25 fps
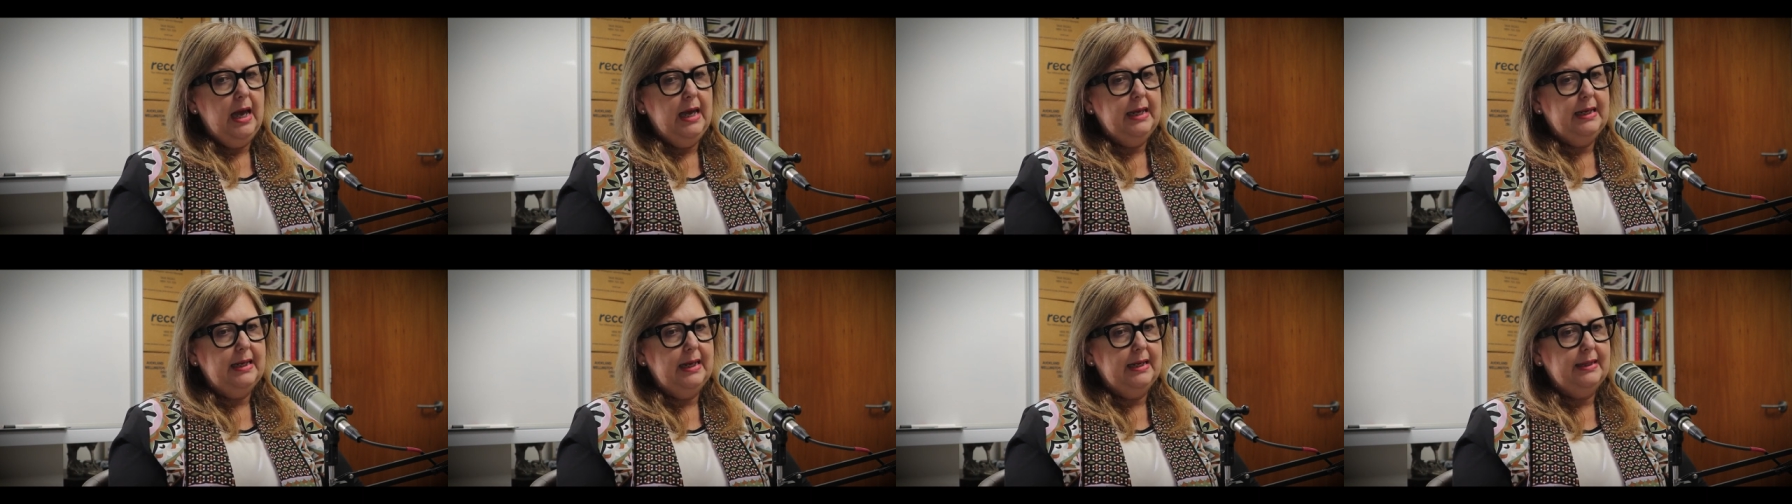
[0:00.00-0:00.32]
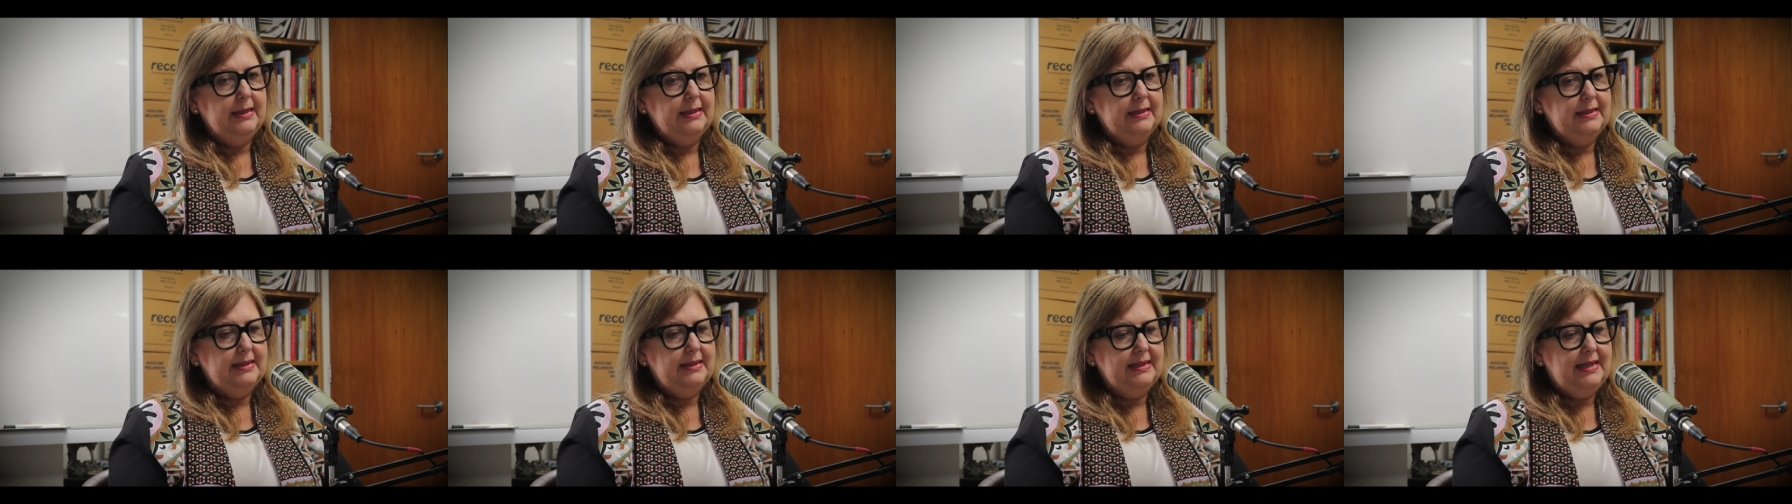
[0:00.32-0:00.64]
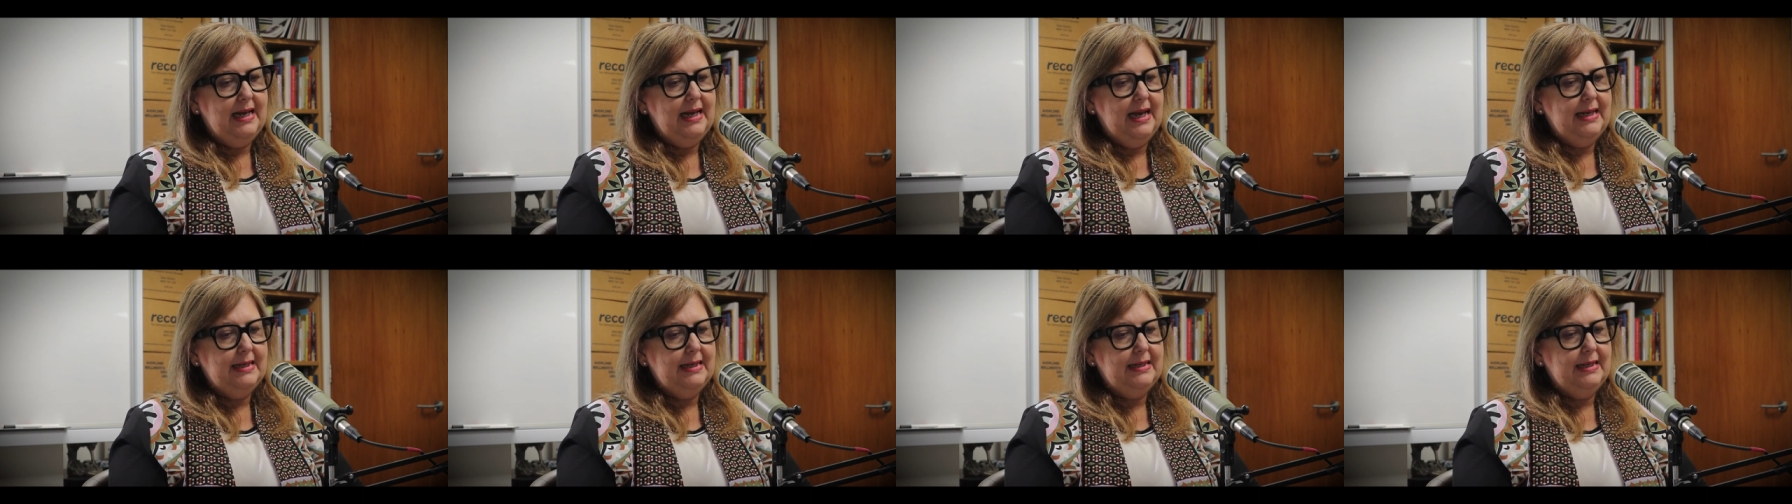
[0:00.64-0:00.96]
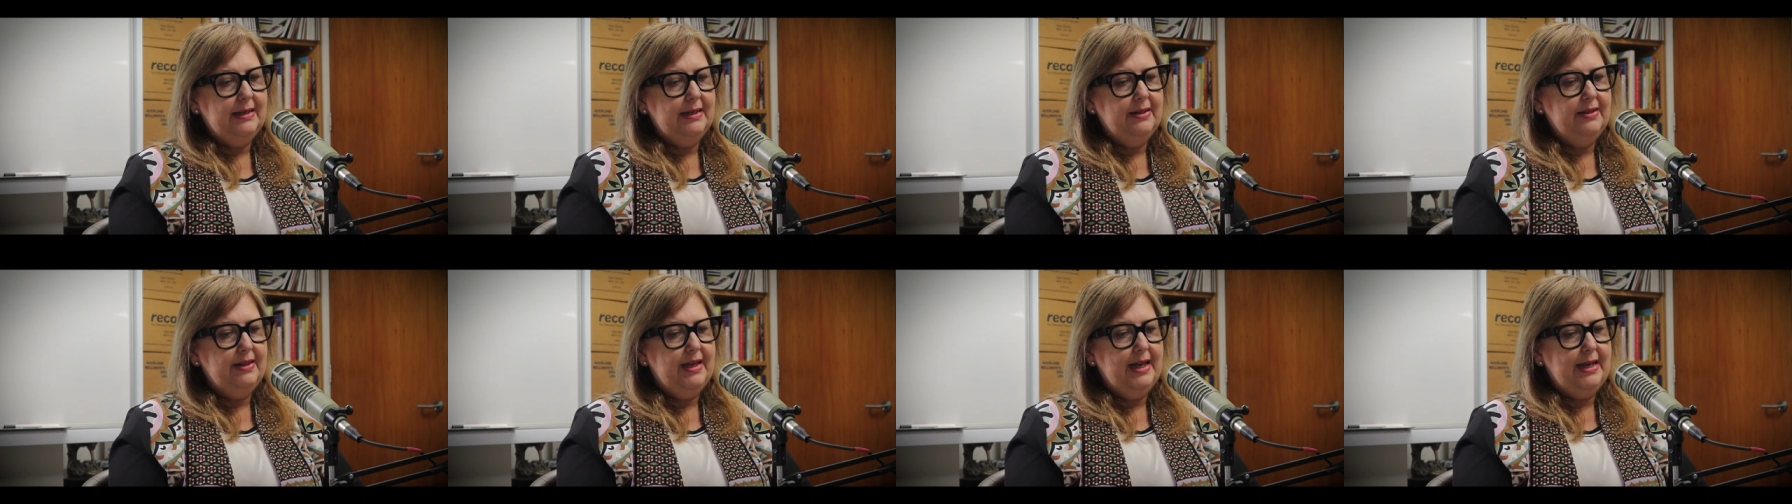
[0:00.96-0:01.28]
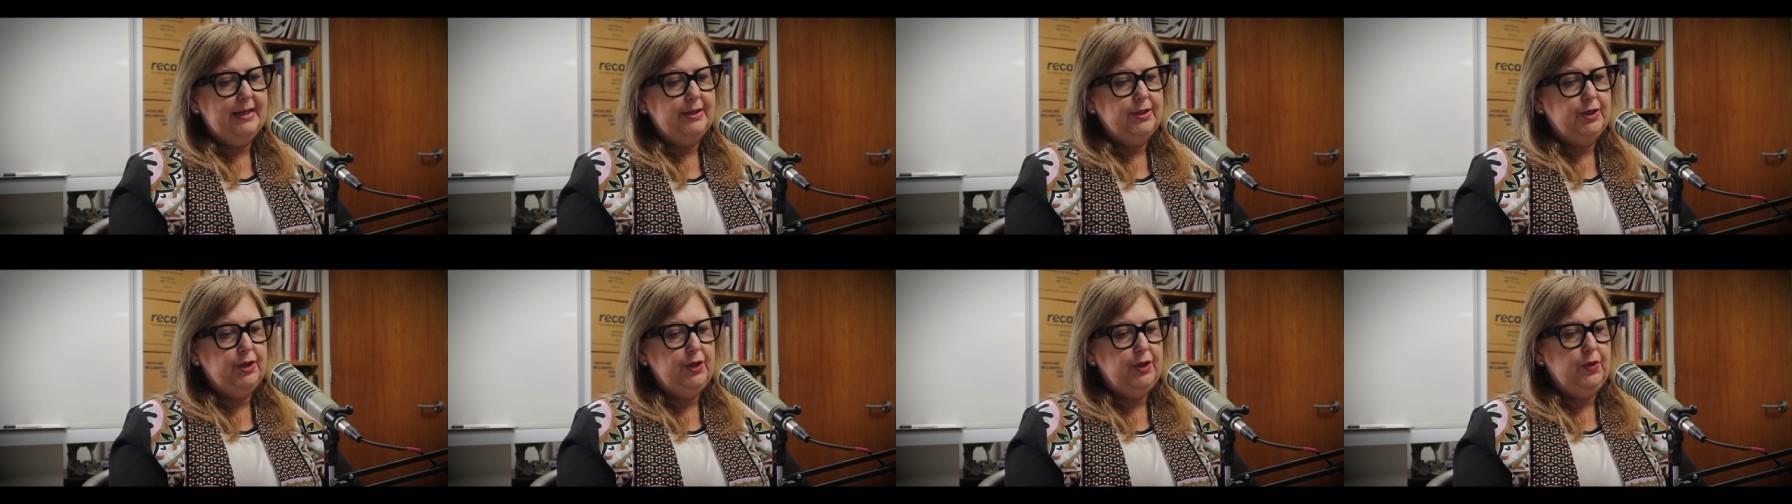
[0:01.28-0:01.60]
an understanding
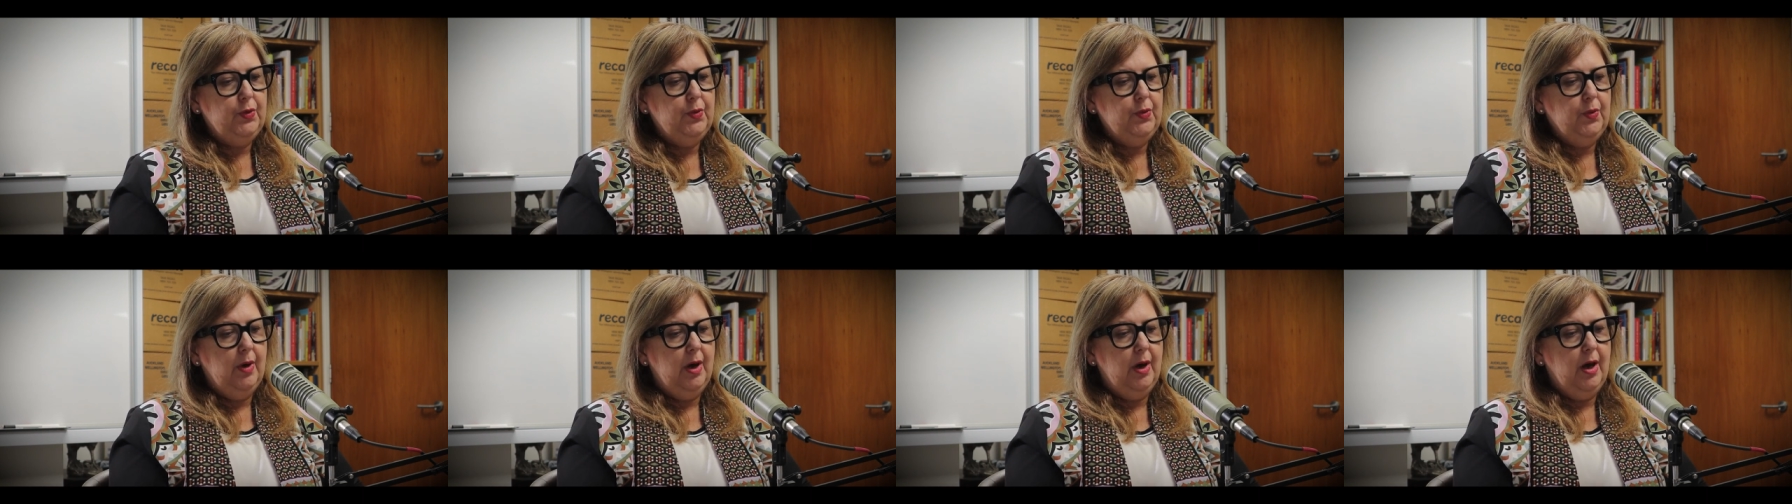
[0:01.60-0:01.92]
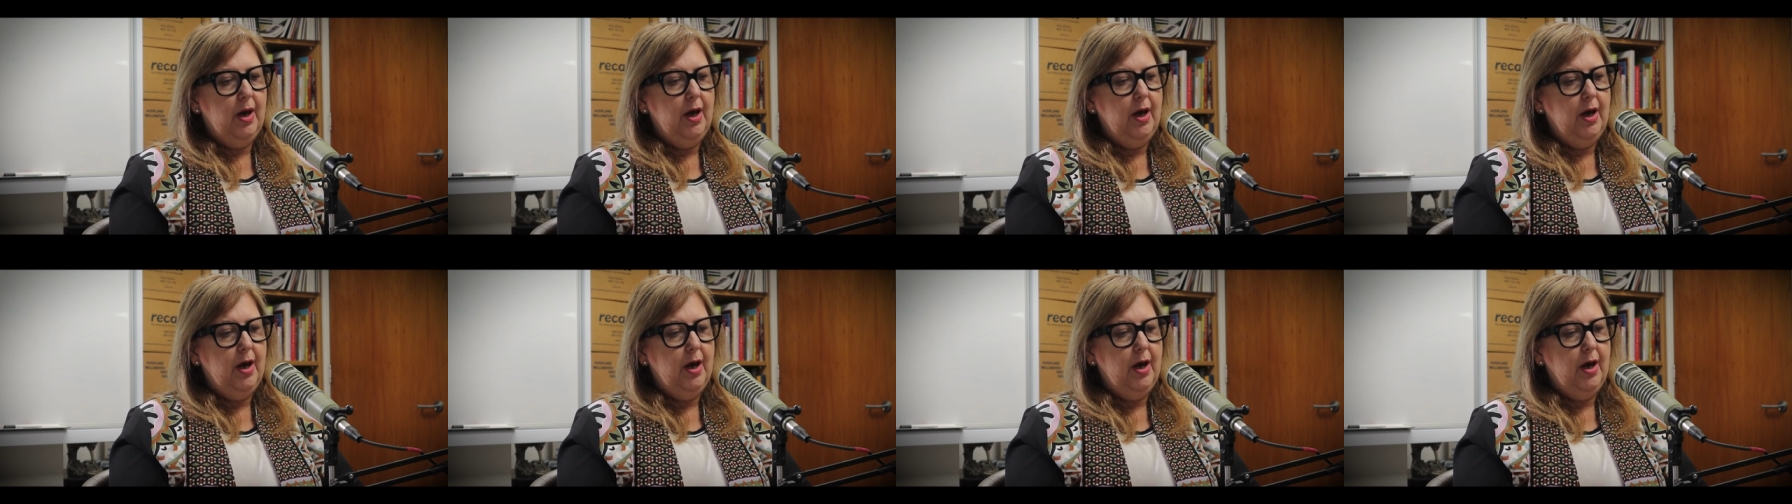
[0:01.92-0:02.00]
that you